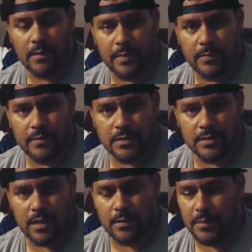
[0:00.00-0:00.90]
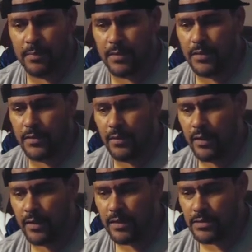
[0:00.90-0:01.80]
other people. There's other people that do
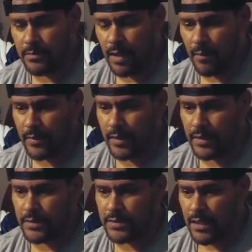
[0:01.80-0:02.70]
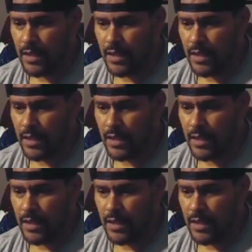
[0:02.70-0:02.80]
it, and there's some companies